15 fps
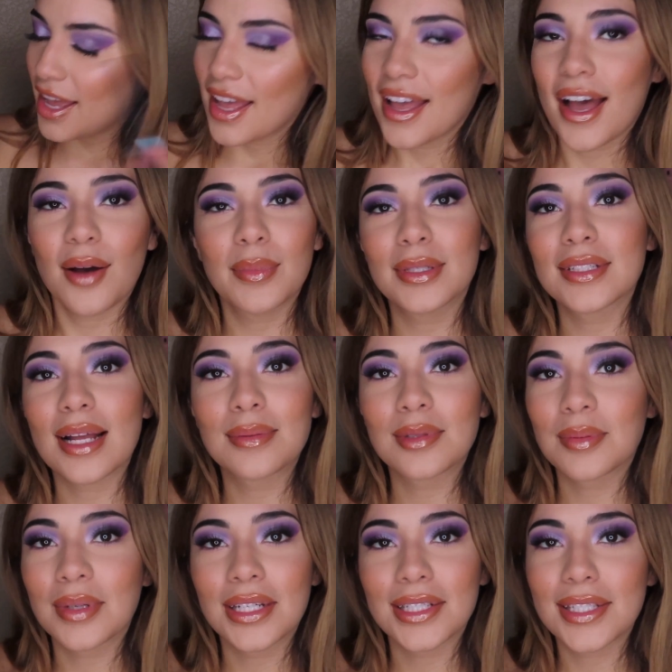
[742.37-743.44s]
How many times am
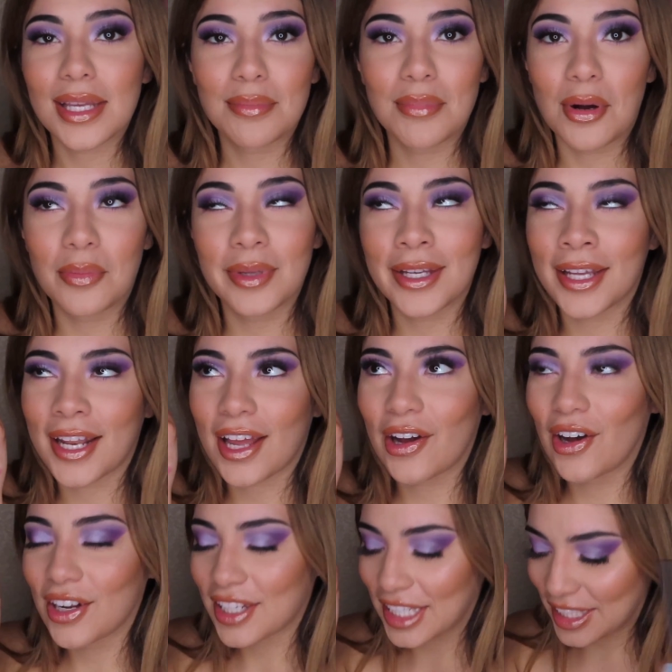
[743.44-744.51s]
I going to say moment and
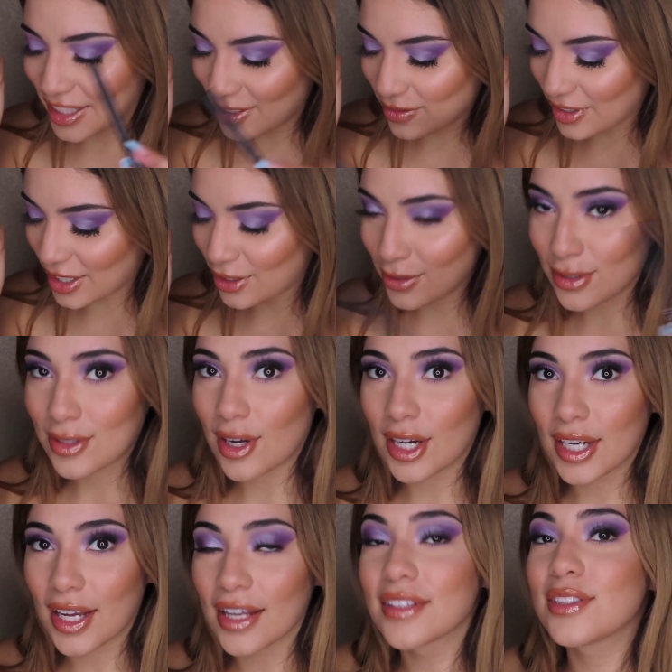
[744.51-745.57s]
iconic in this video? Sorry
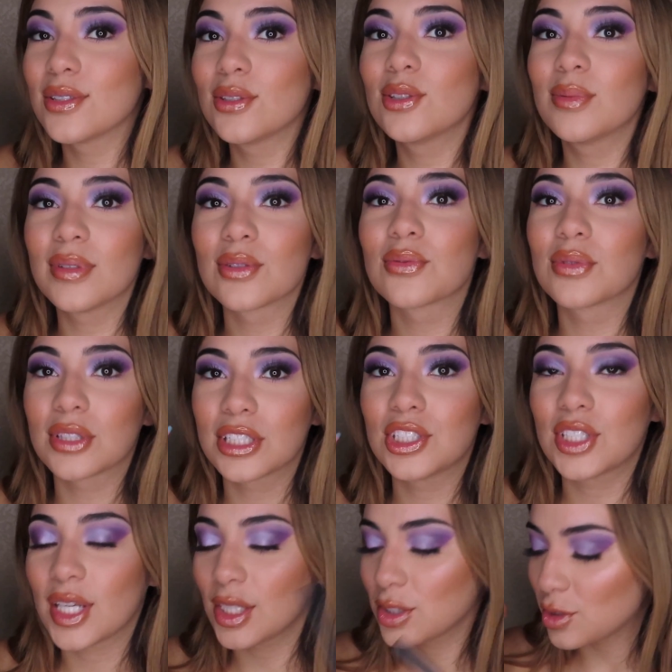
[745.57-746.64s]
guys, YouTube has really
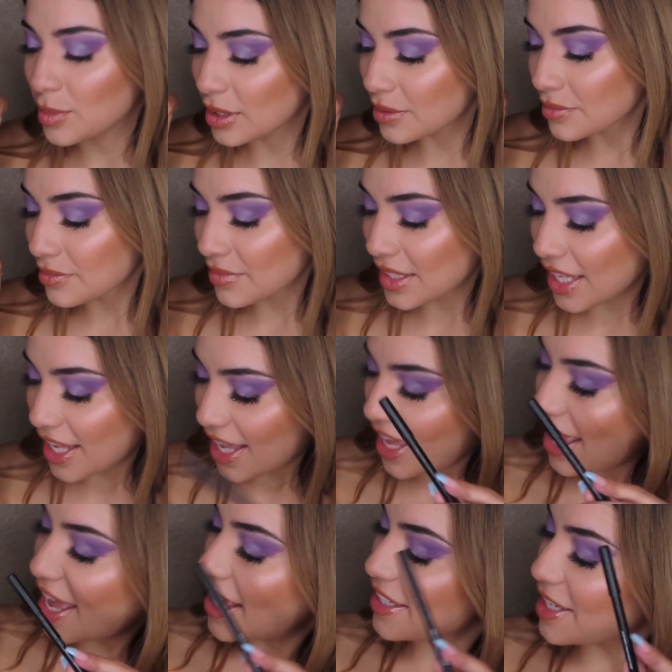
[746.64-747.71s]
changed me.
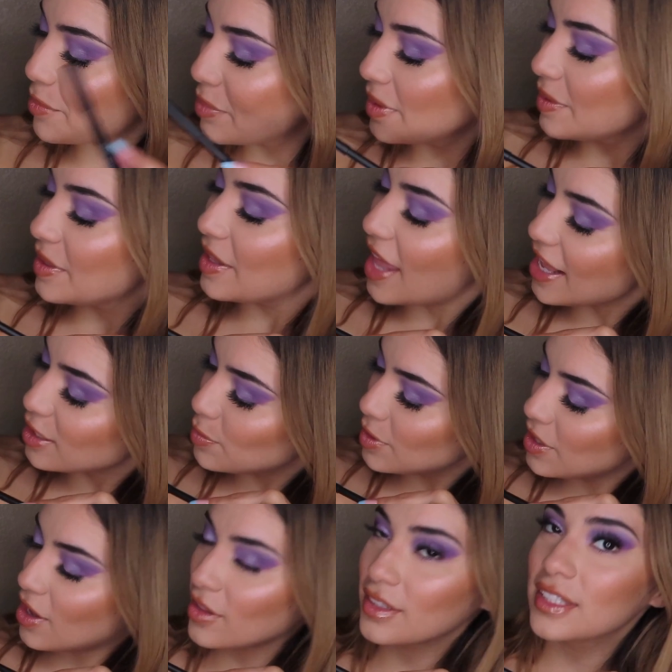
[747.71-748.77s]
And last but
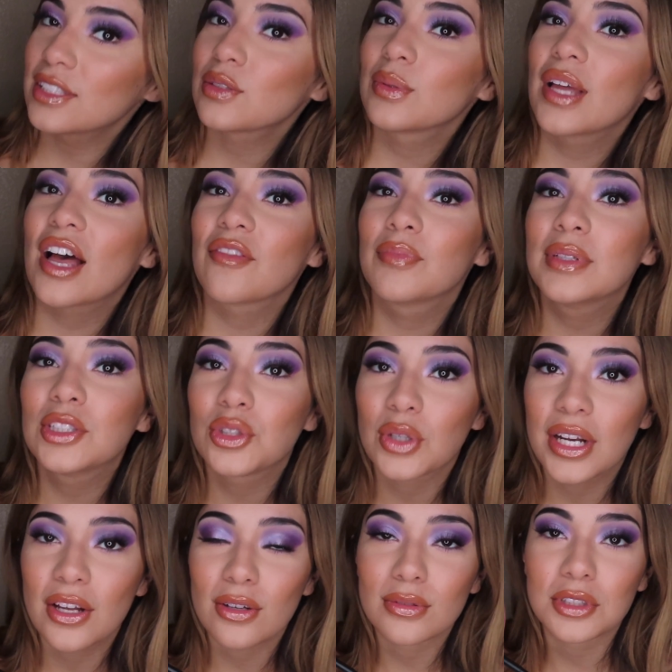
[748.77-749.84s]
not least, we have
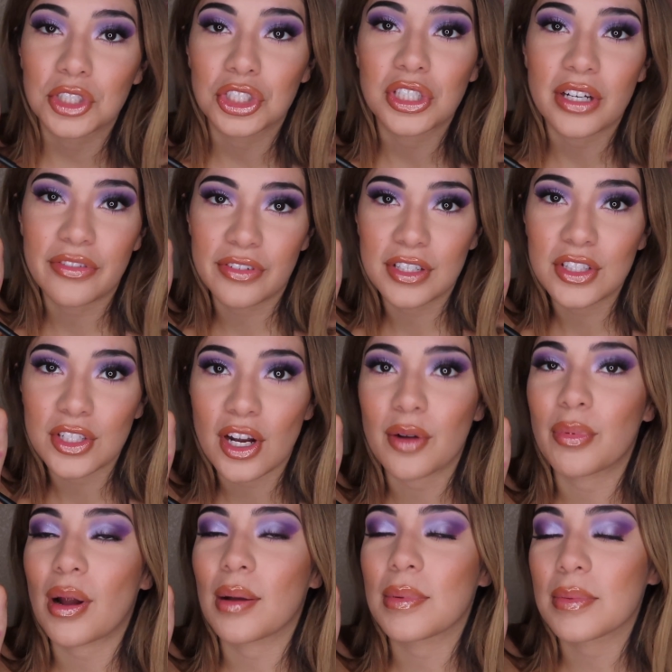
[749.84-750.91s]
Betrayal, which Jeffree Star
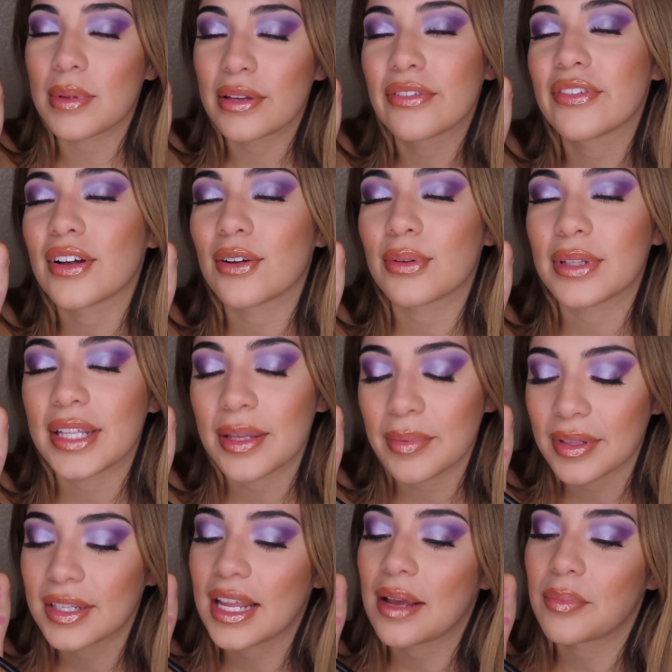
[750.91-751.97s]
probably felt when him
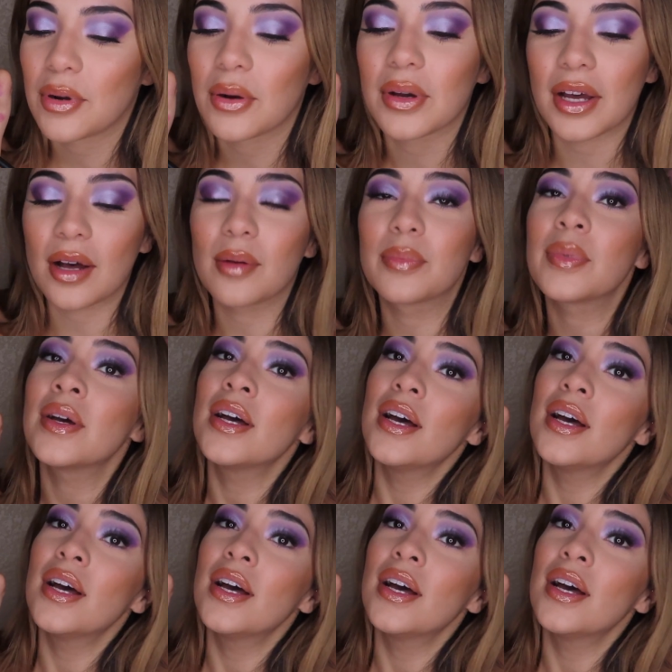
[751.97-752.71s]
and Nate broke up.